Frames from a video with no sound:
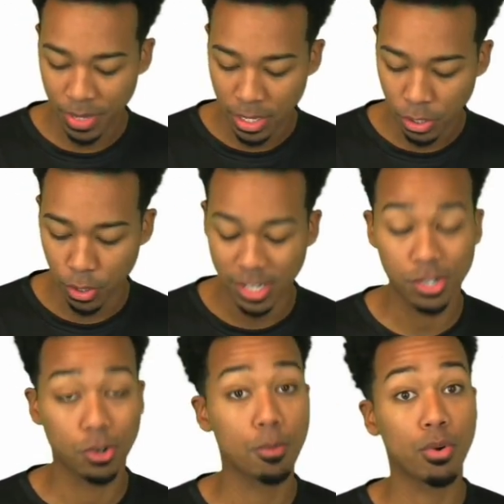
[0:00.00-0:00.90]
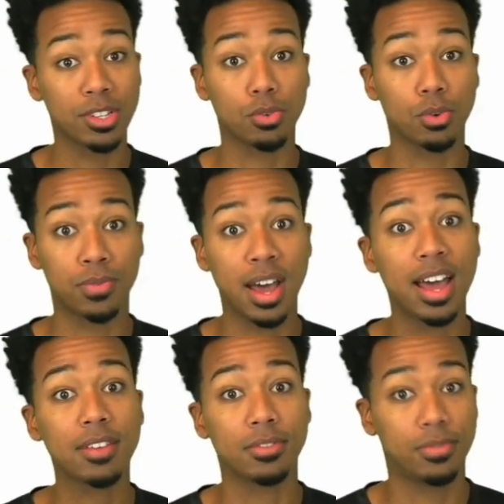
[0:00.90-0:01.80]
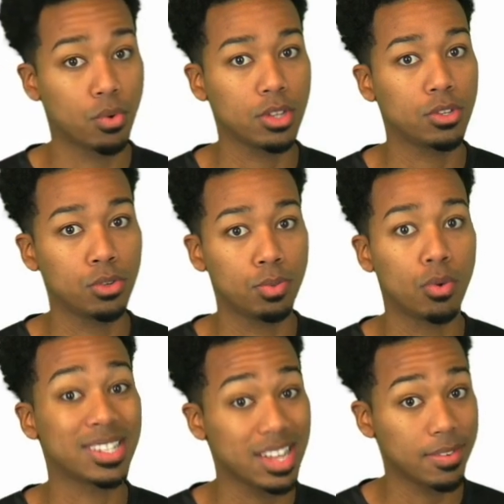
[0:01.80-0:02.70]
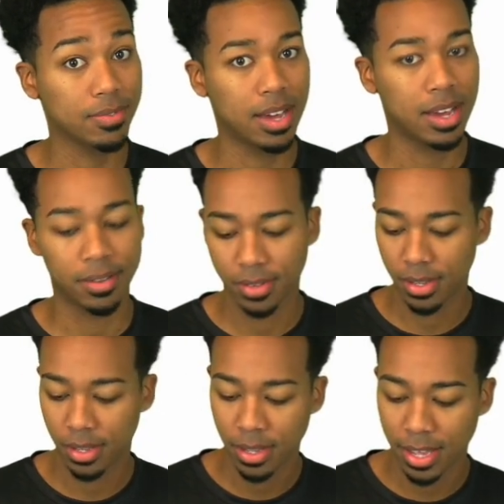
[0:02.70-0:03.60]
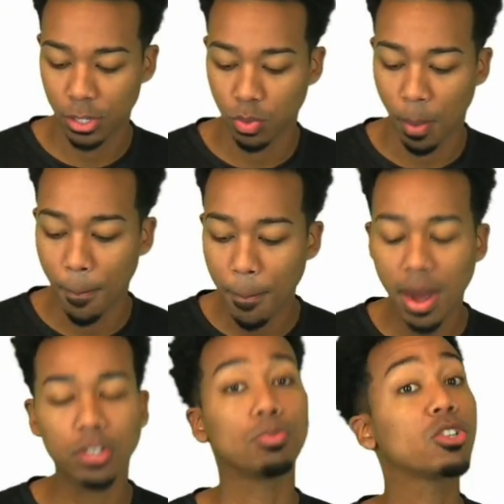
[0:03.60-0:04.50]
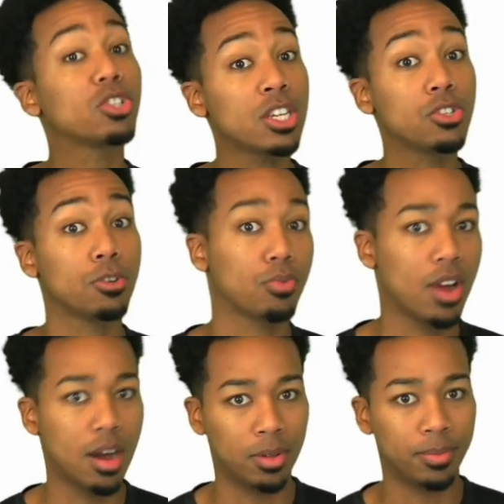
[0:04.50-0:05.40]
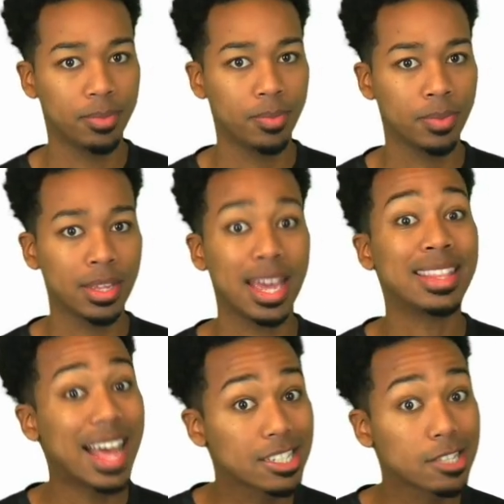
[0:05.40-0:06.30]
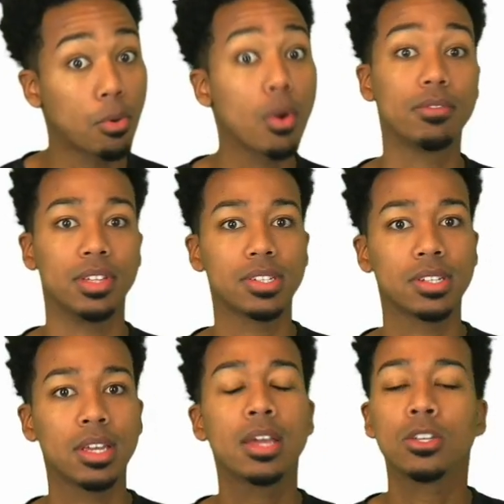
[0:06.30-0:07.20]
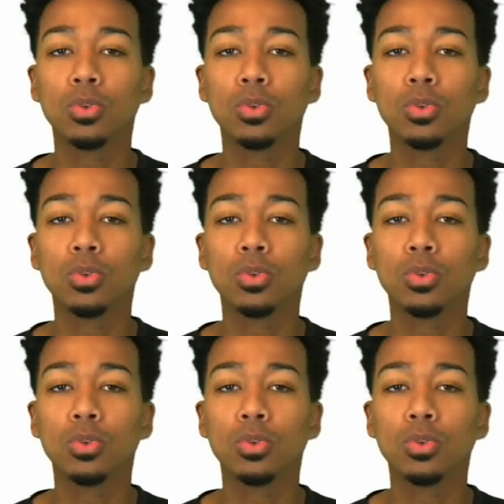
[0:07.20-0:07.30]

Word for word: turning 0.05 and 42.75 into a much, much easier problem. And that's the point of this. You